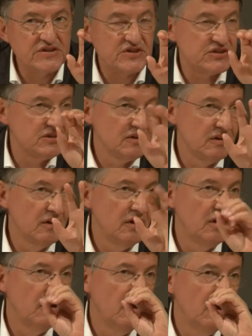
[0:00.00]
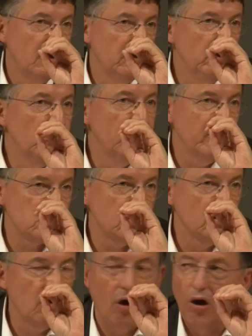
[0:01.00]
this new
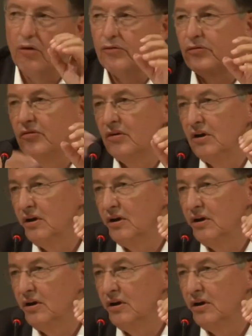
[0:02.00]
vision of